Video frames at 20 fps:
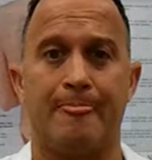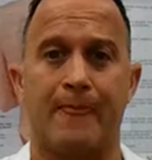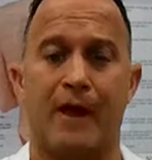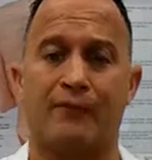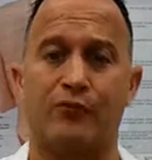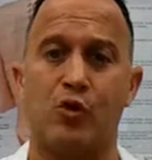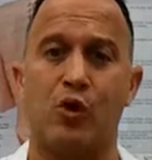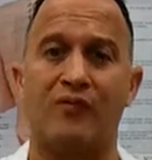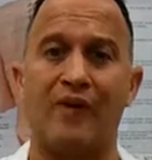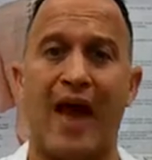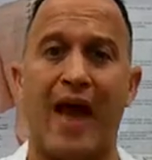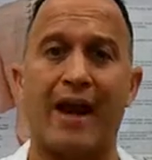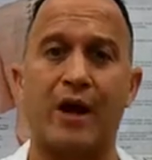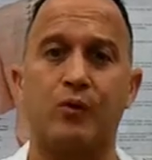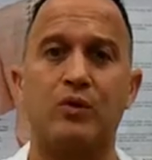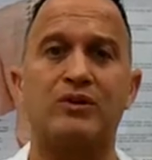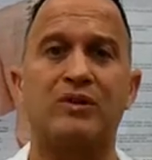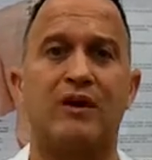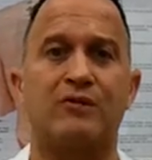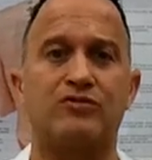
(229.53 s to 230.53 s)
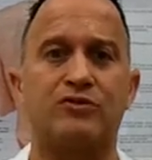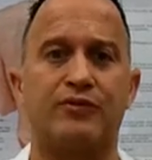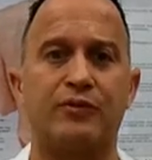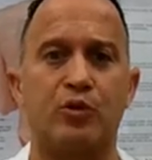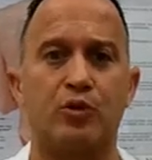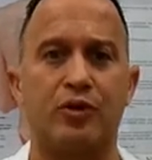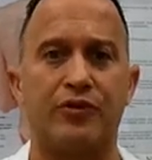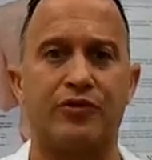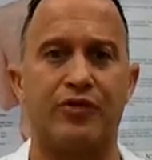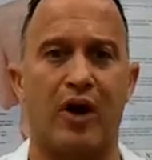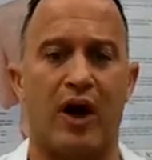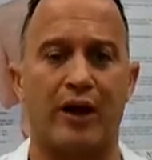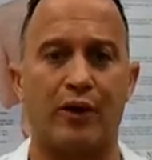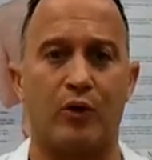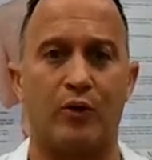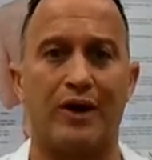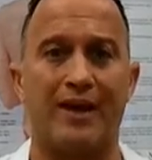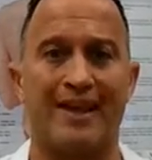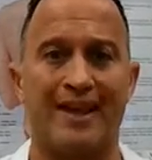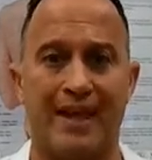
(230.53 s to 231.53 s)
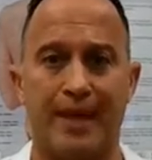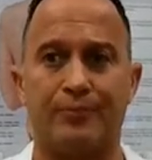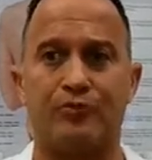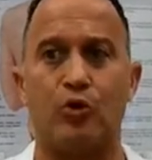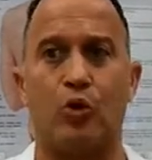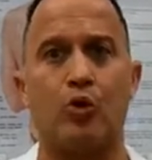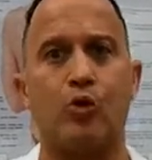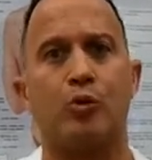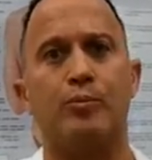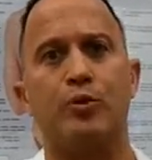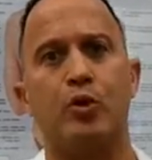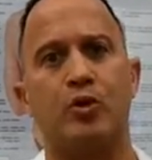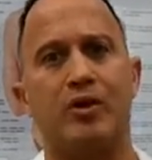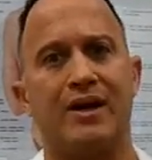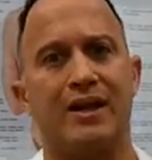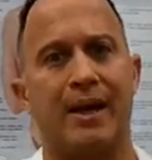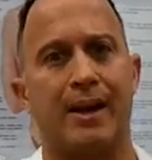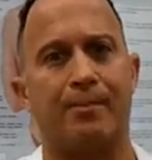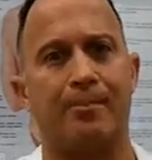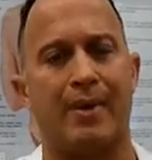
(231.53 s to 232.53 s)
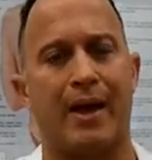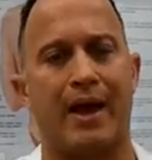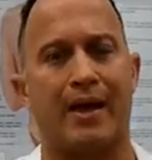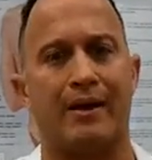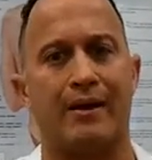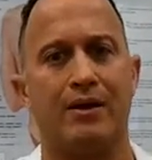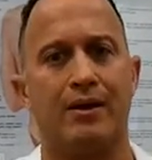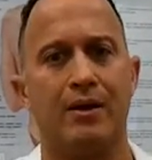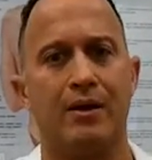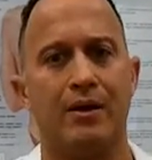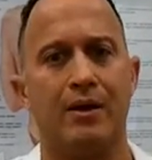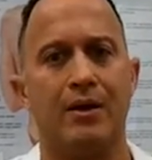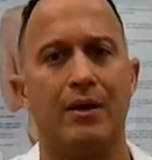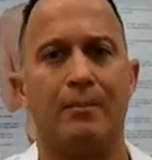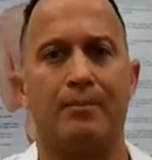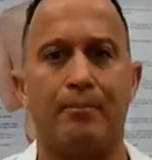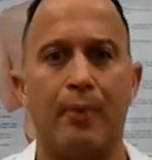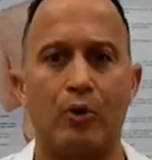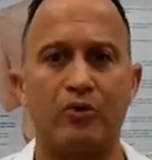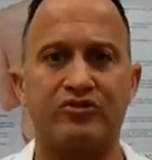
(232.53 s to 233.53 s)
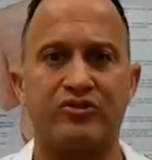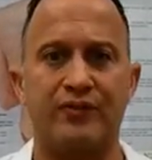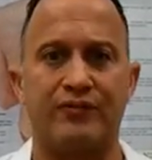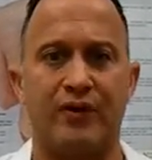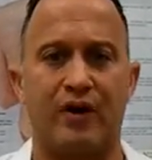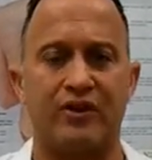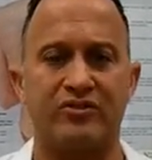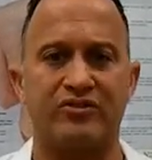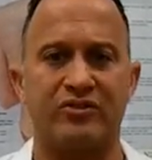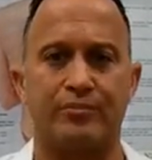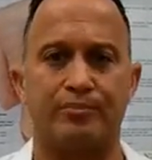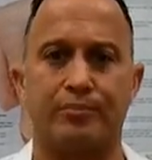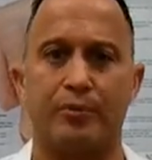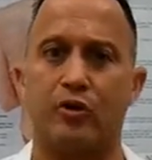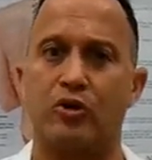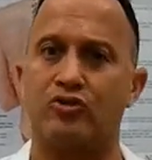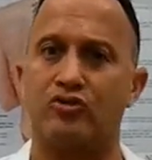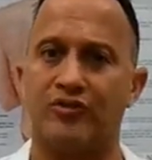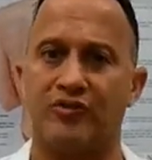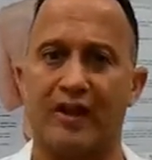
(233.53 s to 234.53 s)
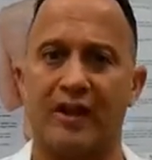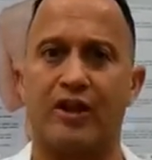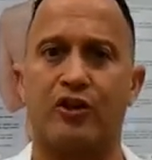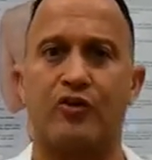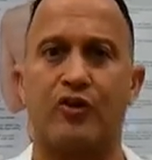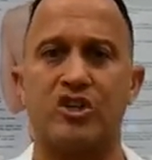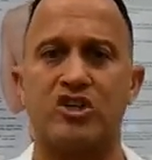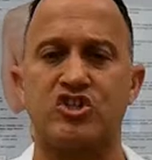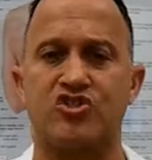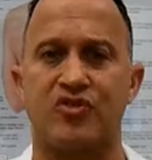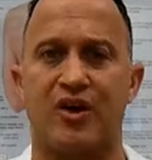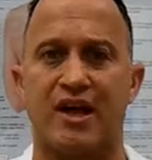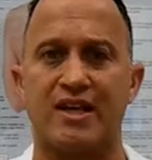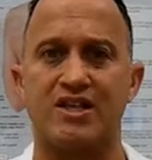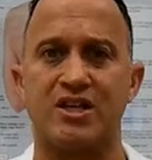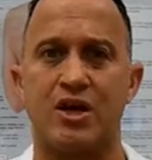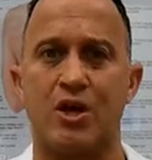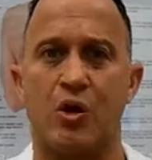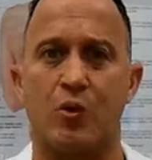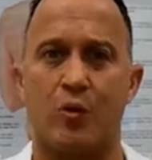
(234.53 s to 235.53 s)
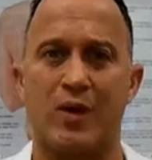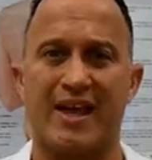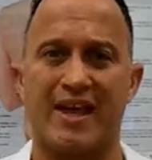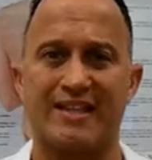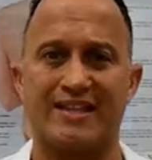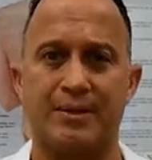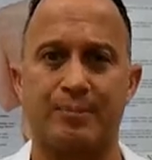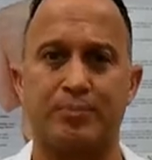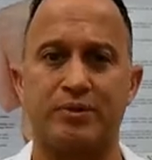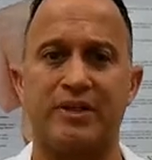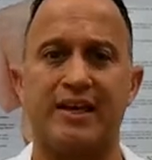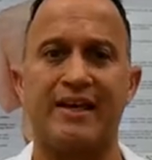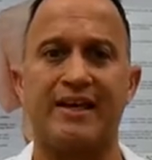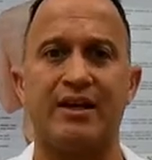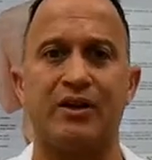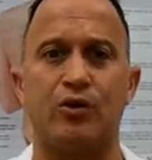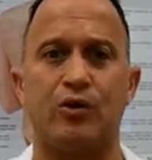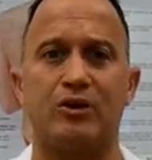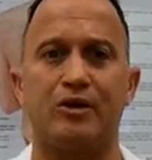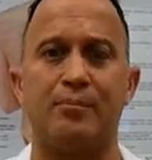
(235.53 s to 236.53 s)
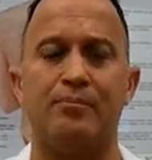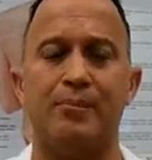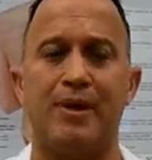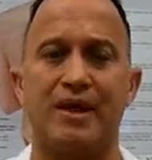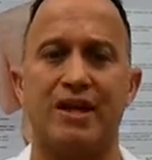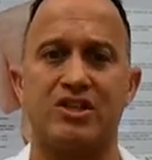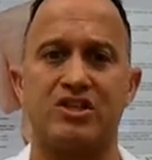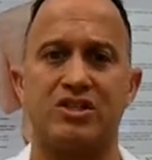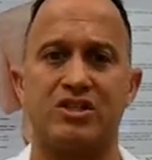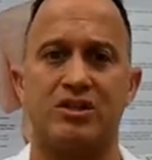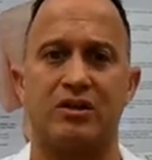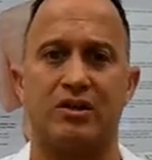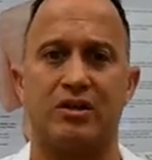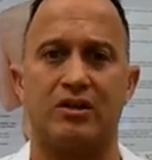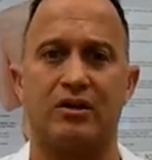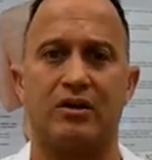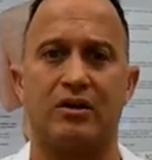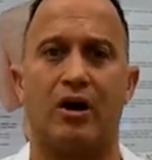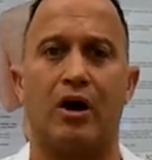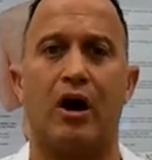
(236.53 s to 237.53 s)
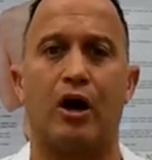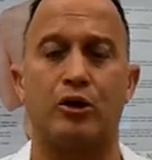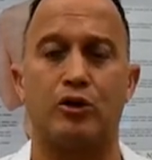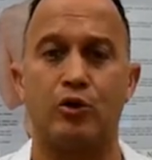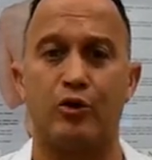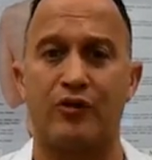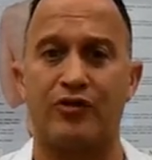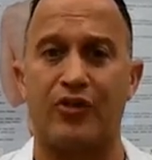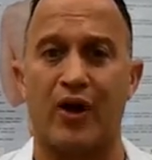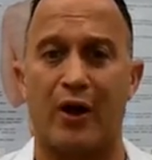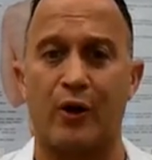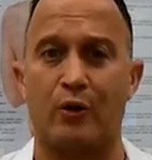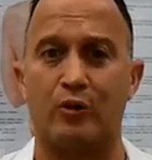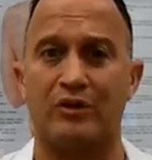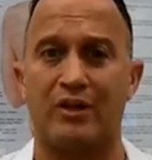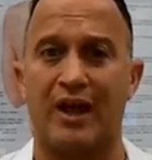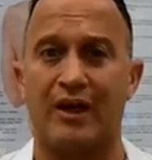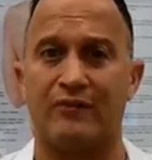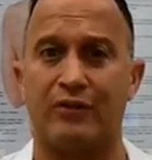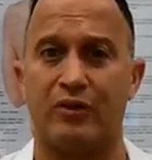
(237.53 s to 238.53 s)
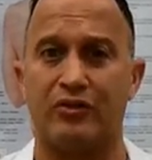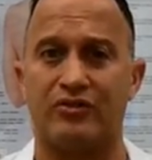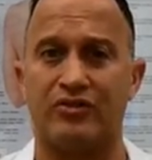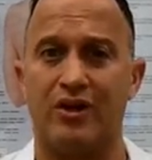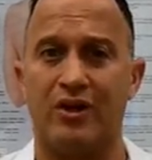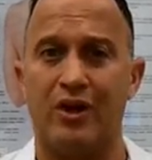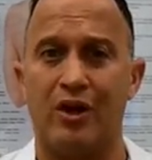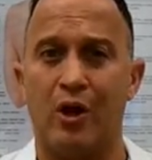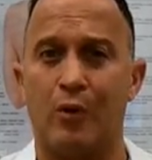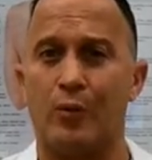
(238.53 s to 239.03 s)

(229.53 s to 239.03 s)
Now if you have adequate levels of glutathione, it keeps autoimmunity at bay. Most of us, because of increased stress, we get depleted or diminished glutathione levels.